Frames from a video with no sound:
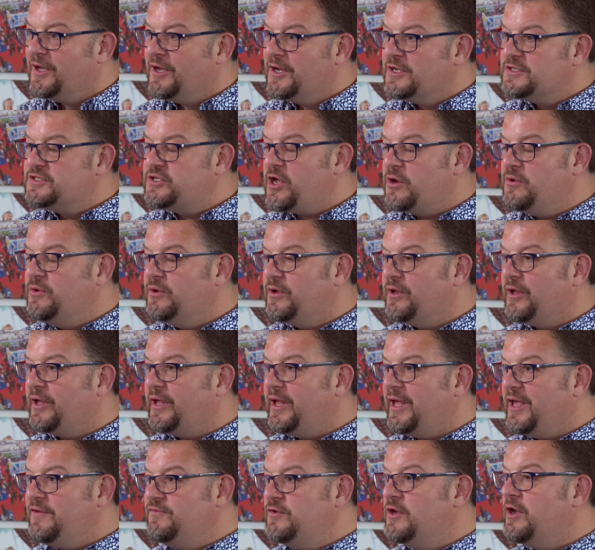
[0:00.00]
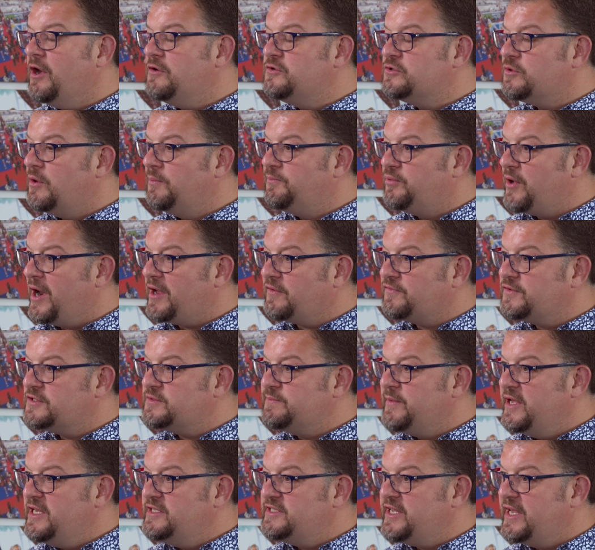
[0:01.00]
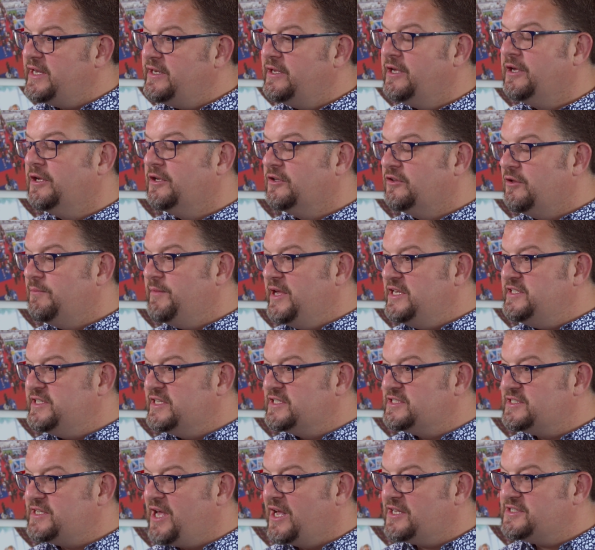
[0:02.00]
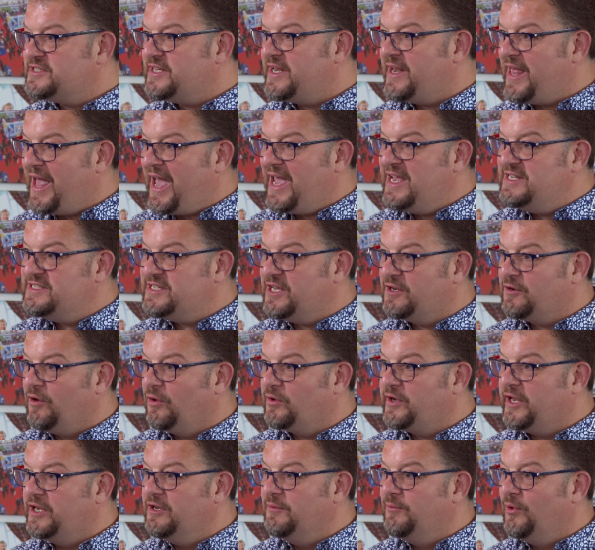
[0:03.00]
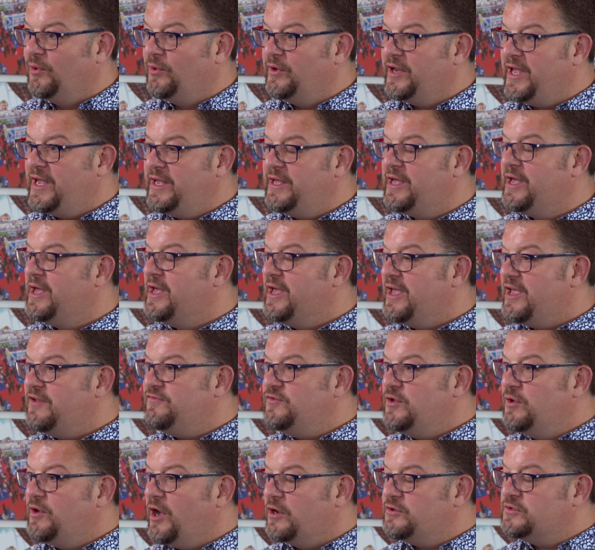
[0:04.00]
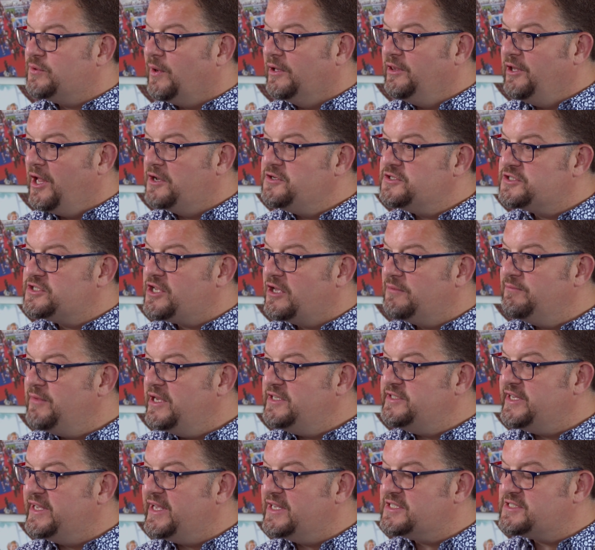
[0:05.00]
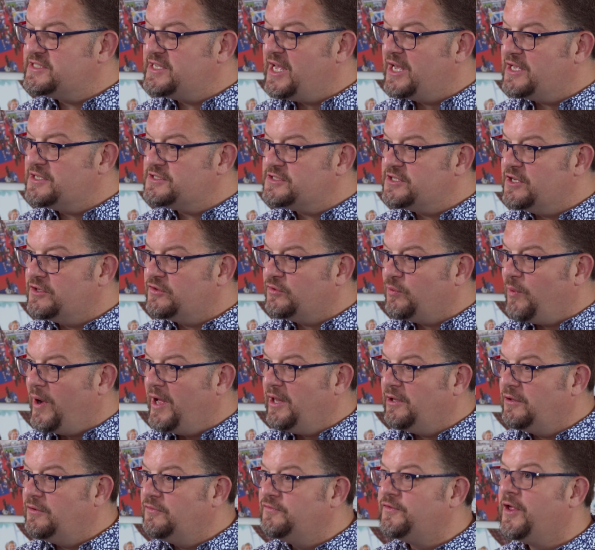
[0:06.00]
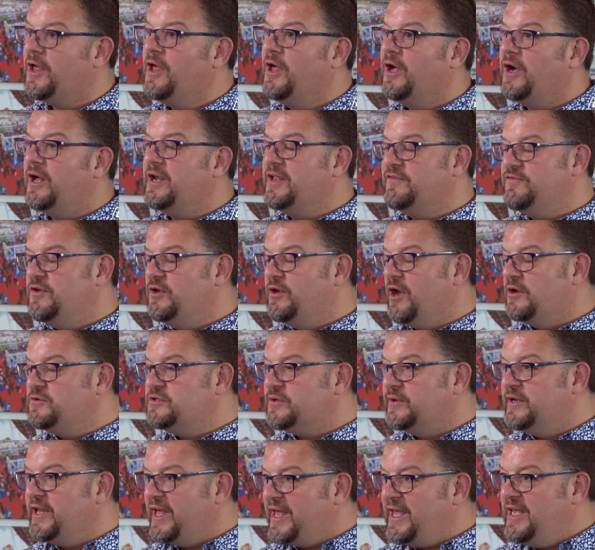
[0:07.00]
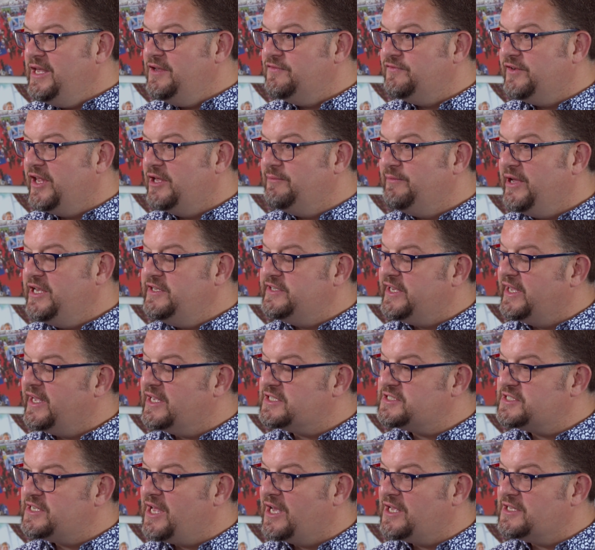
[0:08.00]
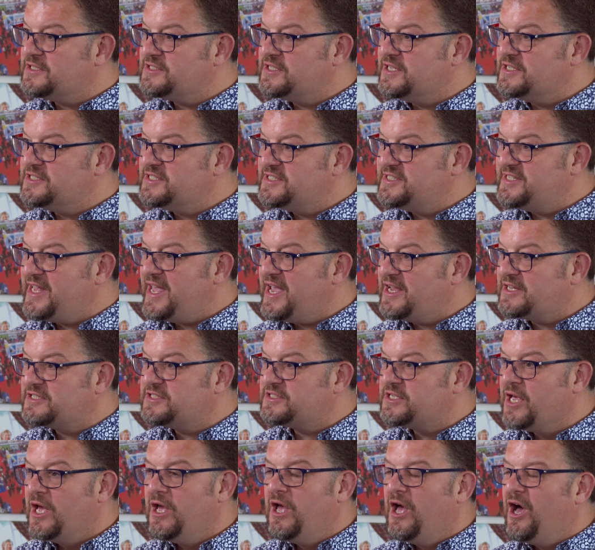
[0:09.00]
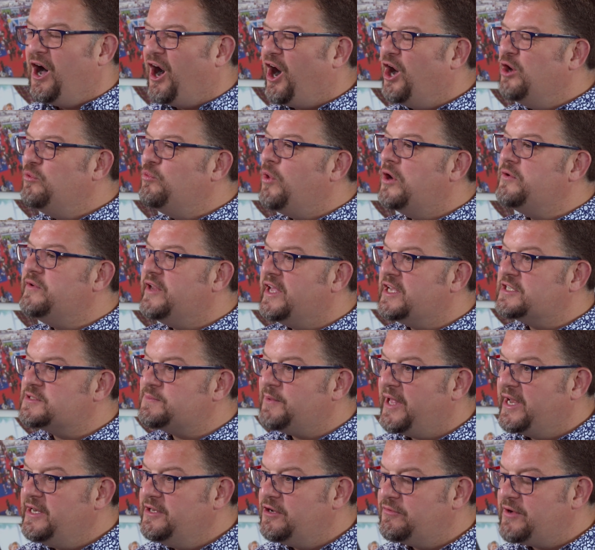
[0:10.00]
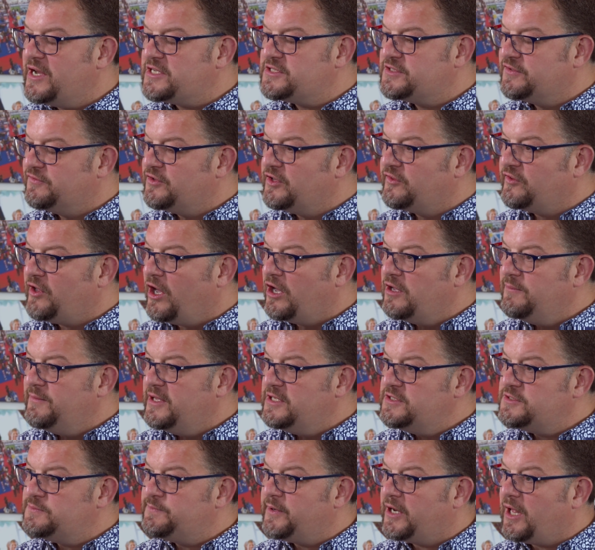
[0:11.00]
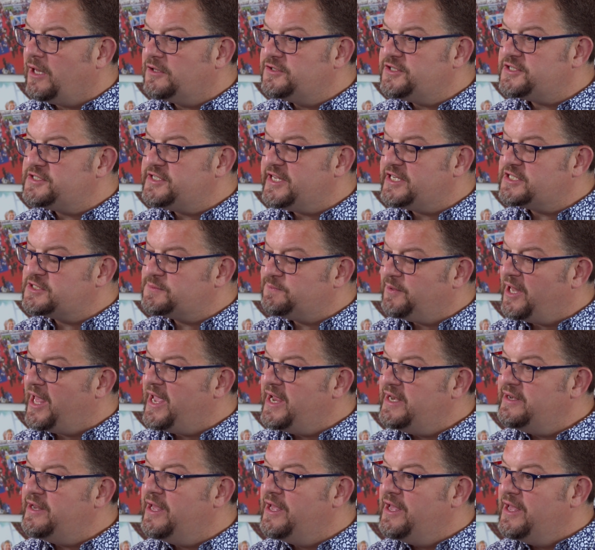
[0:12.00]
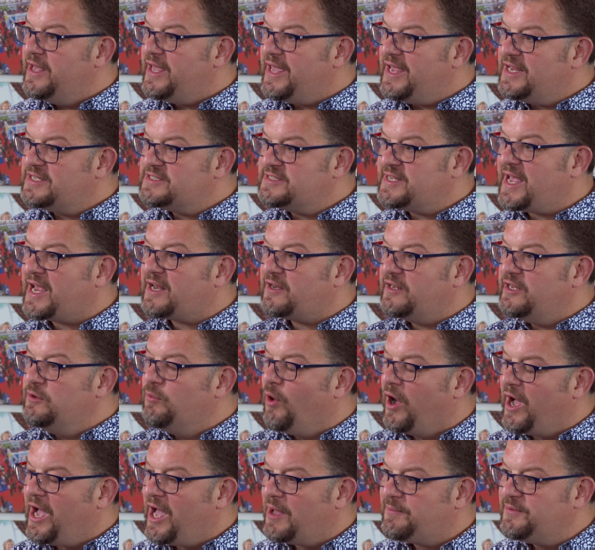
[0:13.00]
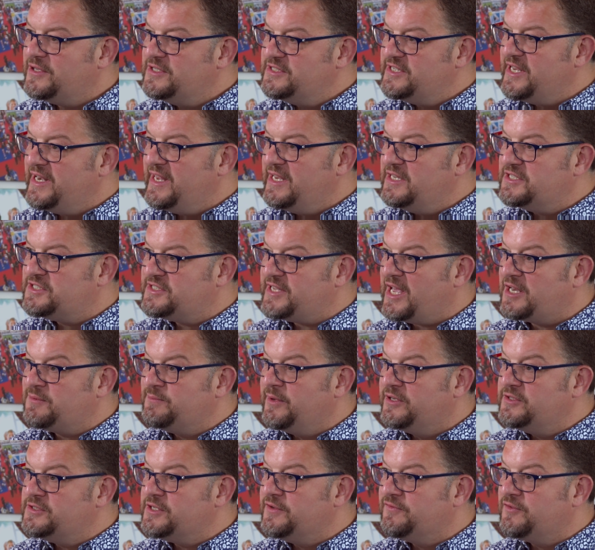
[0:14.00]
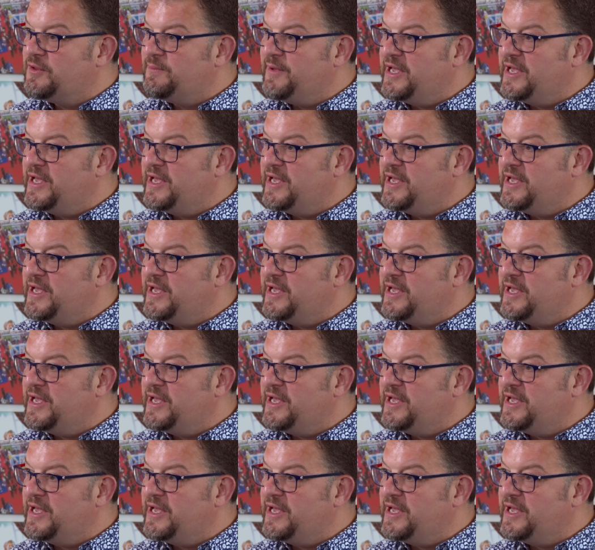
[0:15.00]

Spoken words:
So if you go to a breakfast meeting, the meeting starts at 8 o'clock in the morning. If you go to a lunchtime meeting, it starts at 12. And if you go to an evening meeting, it starts at 6. I won't explain the rest of the timings, but I'll just explain exactly what happens in each segment of the